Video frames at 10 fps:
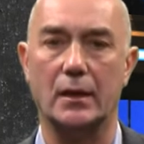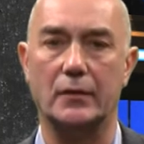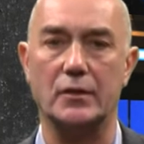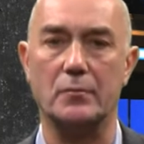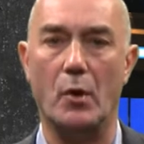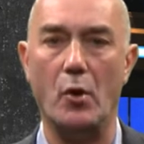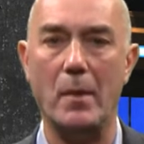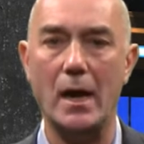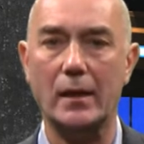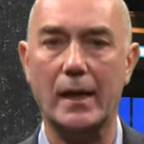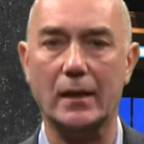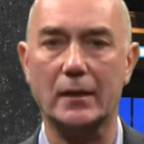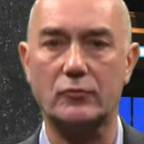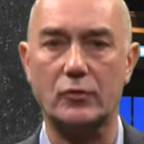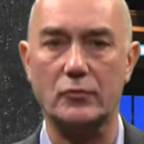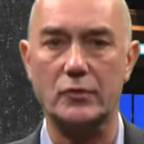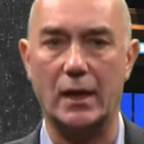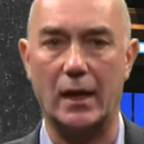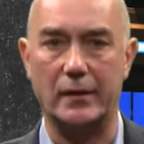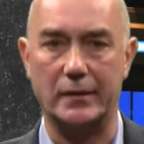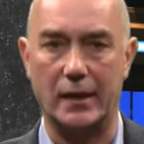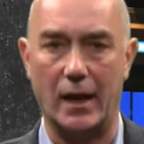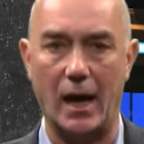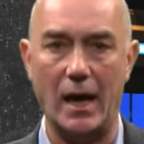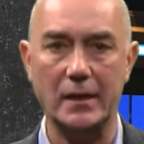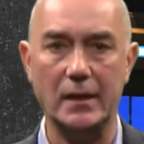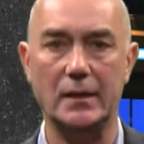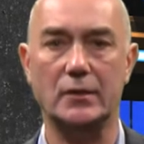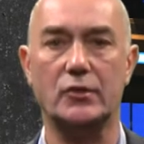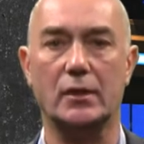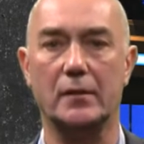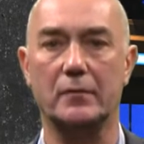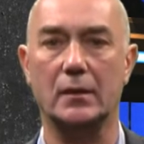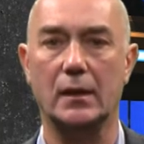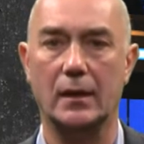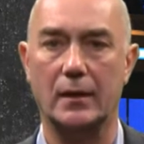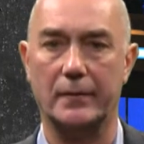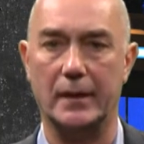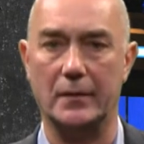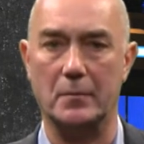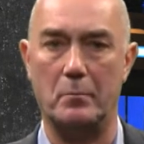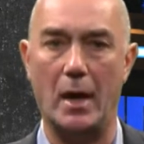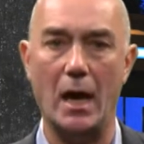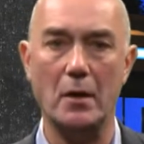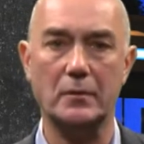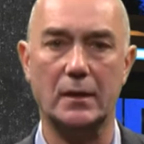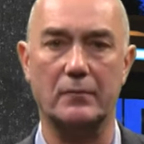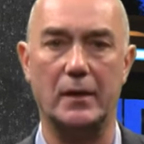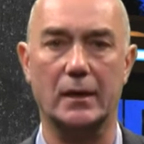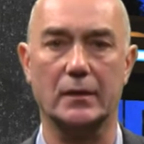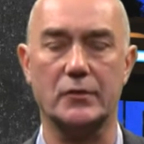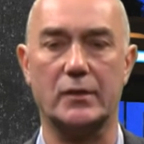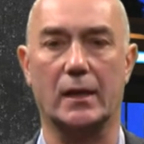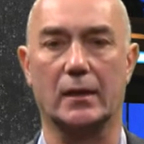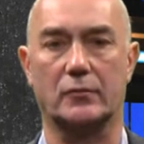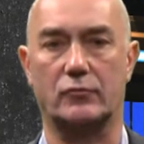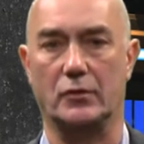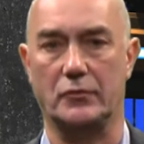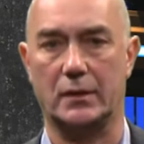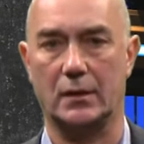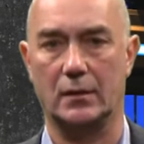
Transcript: these mobile electrons are at a higher energy level than the bound valence electrons.